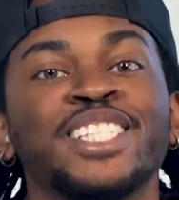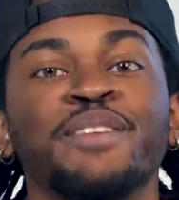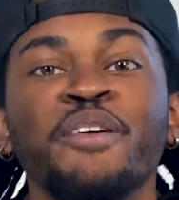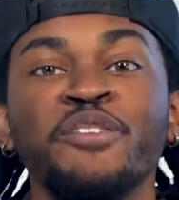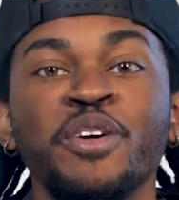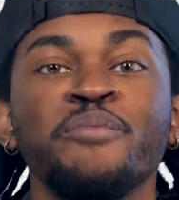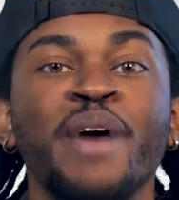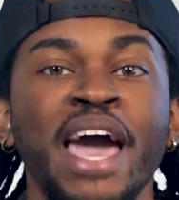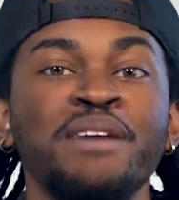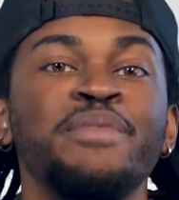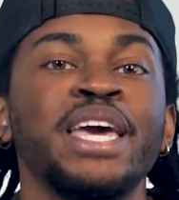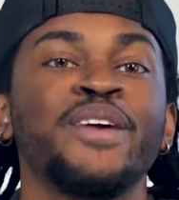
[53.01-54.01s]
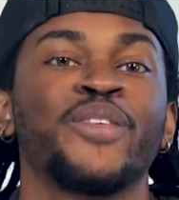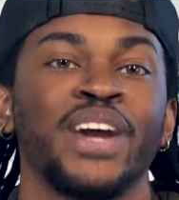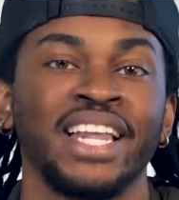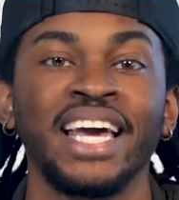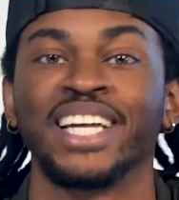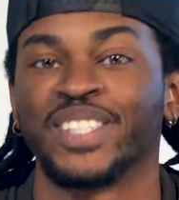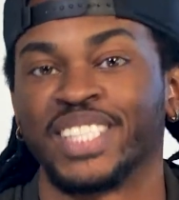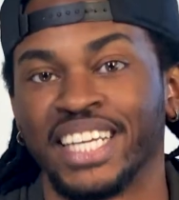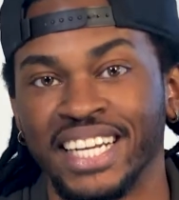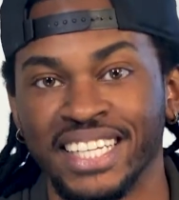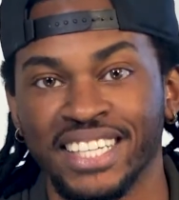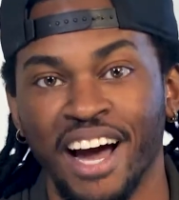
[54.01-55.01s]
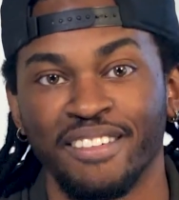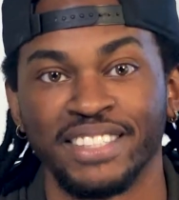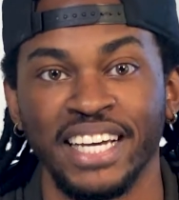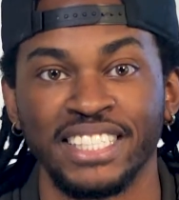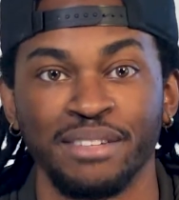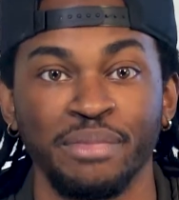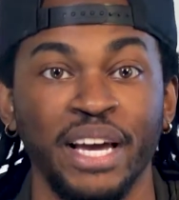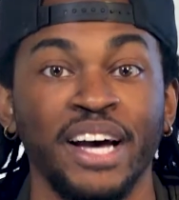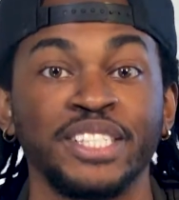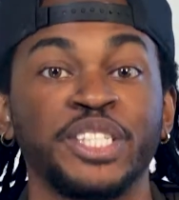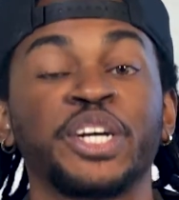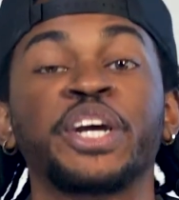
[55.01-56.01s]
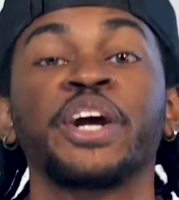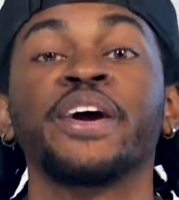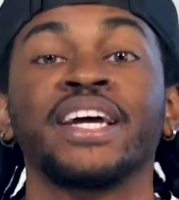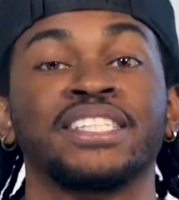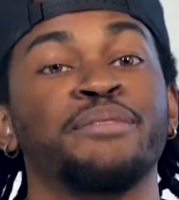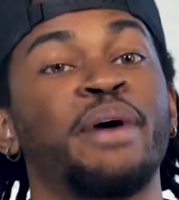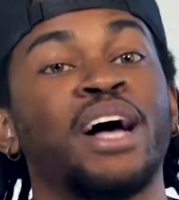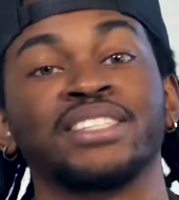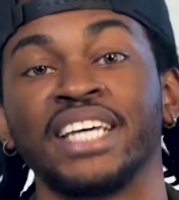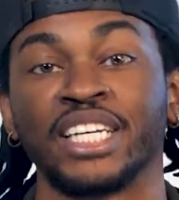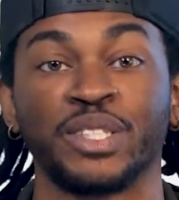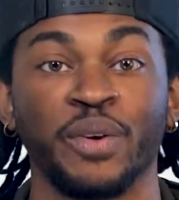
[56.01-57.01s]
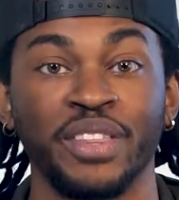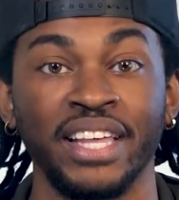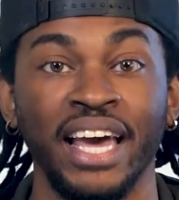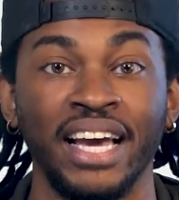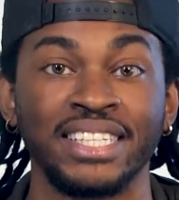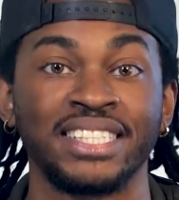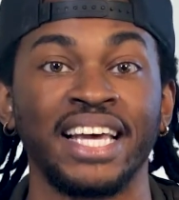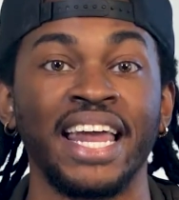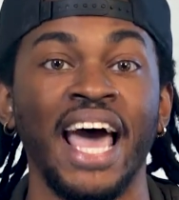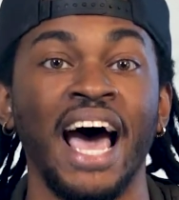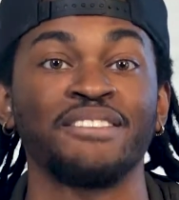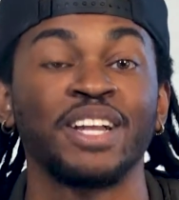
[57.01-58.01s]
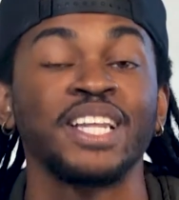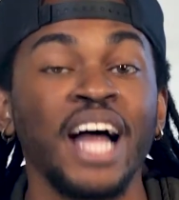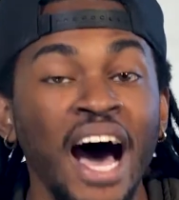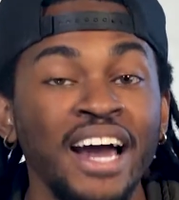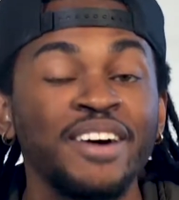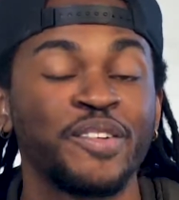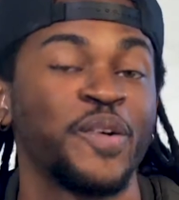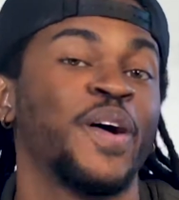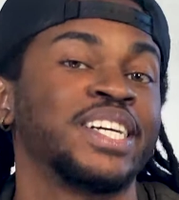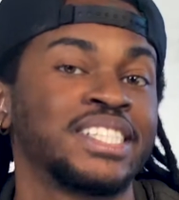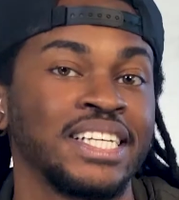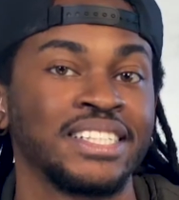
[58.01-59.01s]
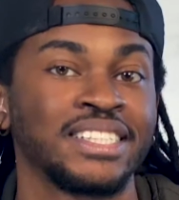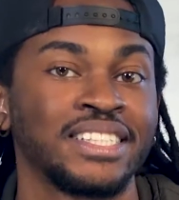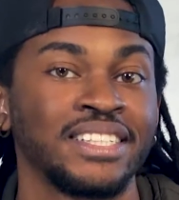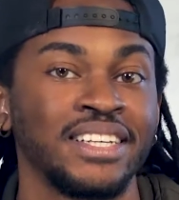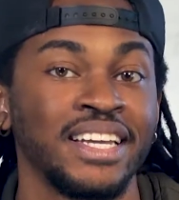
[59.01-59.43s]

Some of you may be really interested in this conversation because you're curious about sexual things and have a lot of questions.